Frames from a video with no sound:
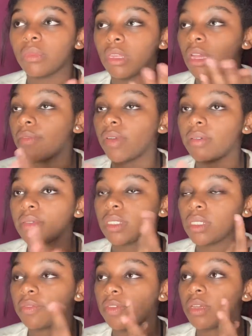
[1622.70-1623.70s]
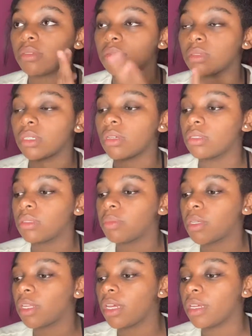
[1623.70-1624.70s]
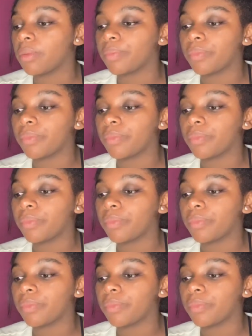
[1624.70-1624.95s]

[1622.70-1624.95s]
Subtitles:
I've obviously found results, but like,